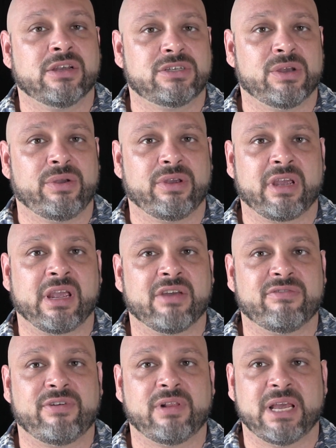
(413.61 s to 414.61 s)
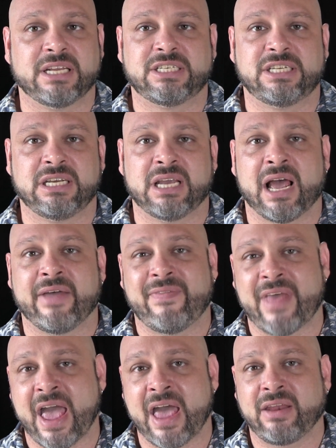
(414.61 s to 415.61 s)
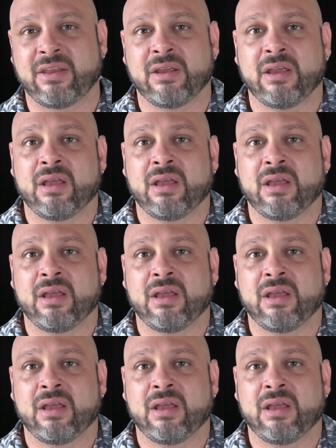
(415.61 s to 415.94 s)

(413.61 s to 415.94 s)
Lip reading: so you can get full HD on that.